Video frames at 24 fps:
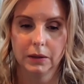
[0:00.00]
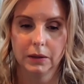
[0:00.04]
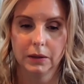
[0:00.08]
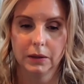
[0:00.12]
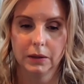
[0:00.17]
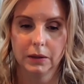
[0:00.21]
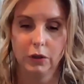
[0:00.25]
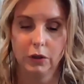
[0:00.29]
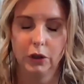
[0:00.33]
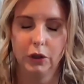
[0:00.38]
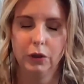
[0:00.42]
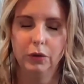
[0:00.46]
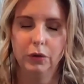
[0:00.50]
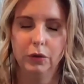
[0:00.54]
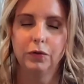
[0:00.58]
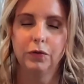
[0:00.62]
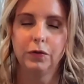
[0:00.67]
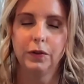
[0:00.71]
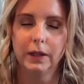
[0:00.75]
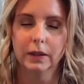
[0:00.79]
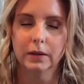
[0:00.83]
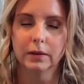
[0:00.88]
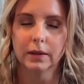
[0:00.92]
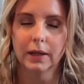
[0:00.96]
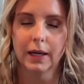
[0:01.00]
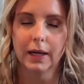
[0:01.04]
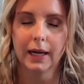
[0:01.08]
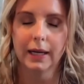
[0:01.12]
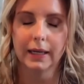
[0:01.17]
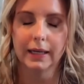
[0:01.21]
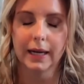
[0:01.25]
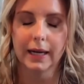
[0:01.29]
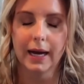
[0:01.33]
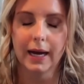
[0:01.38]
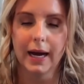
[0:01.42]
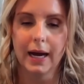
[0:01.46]
you feel
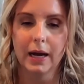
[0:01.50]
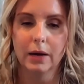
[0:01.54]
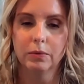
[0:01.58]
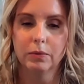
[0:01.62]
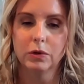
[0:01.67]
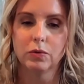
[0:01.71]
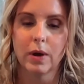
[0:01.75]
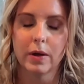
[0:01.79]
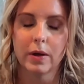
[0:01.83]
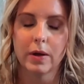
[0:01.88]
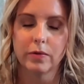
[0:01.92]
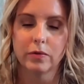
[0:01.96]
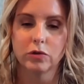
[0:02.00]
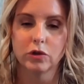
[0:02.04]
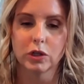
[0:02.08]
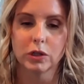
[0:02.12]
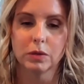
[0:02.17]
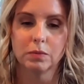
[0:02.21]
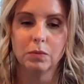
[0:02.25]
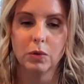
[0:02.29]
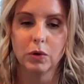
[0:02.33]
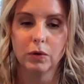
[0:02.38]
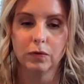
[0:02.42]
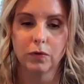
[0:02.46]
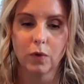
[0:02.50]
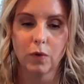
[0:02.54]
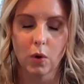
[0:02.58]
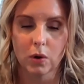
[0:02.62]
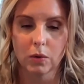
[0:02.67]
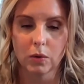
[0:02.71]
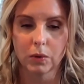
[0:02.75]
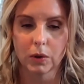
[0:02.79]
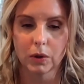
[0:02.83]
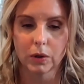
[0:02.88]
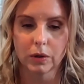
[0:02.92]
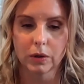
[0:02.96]
like I would rather just move
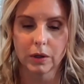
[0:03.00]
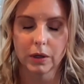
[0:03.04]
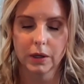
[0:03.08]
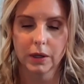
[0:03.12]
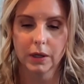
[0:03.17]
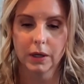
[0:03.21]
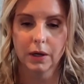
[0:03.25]
forward,